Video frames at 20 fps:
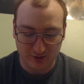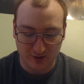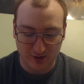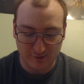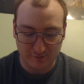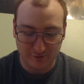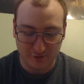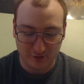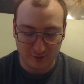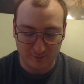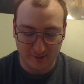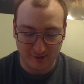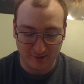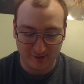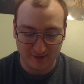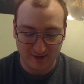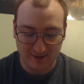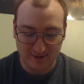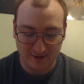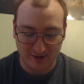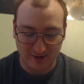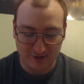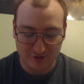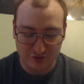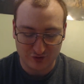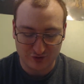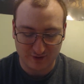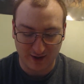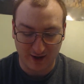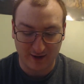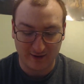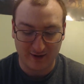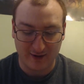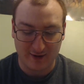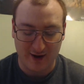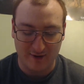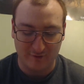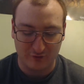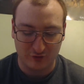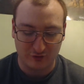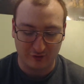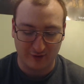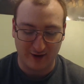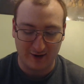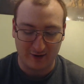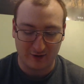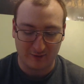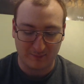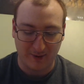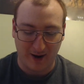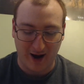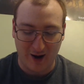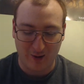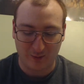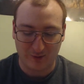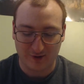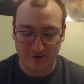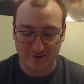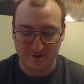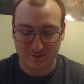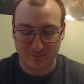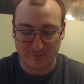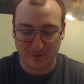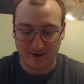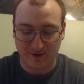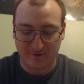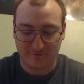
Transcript: of your ability to understand and have greater powers than me